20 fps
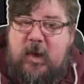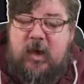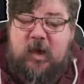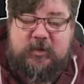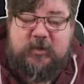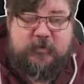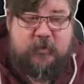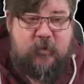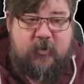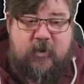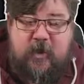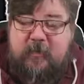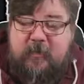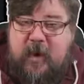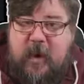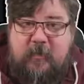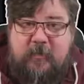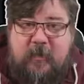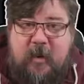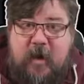Lots more in the
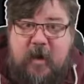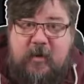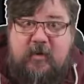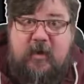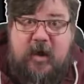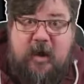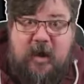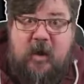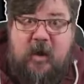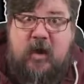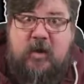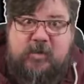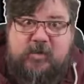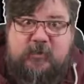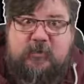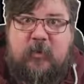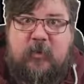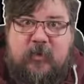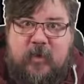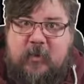pipeline.
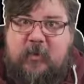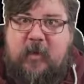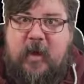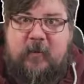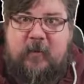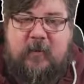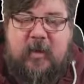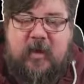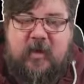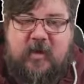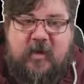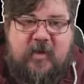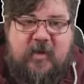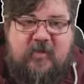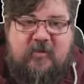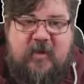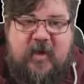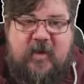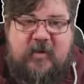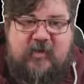Lots more in the pipeline, I think
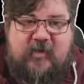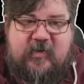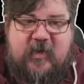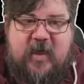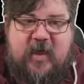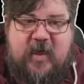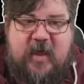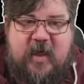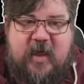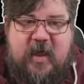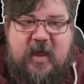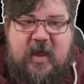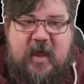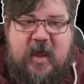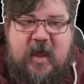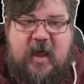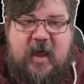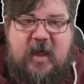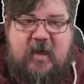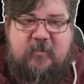it's fair to say.
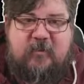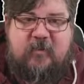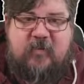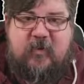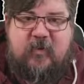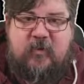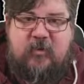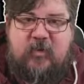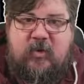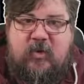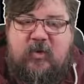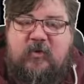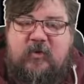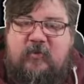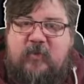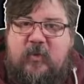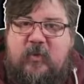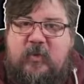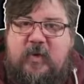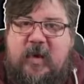So looking
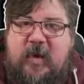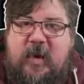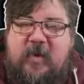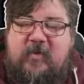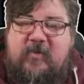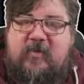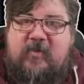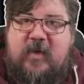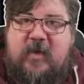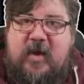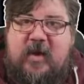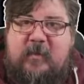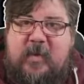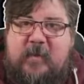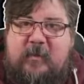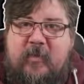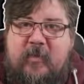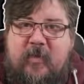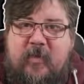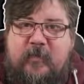forward to getting stuck in a
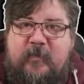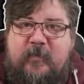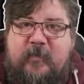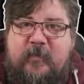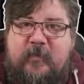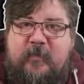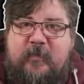bit more.